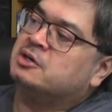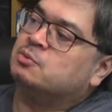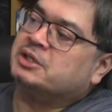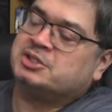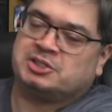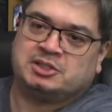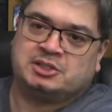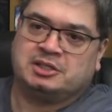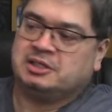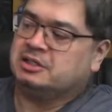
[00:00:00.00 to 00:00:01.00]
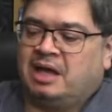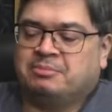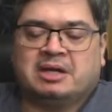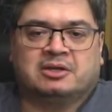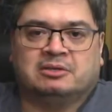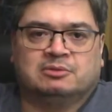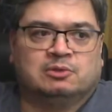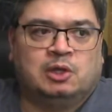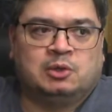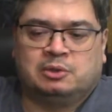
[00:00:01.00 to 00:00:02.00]
which I'm not gonna
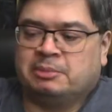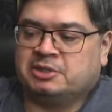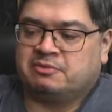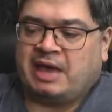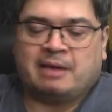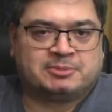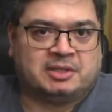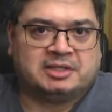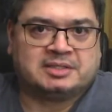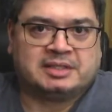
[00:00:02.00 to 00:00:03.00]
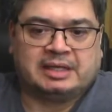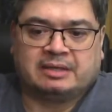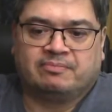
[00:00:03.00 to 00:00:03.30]
load a bunch of apps on this thing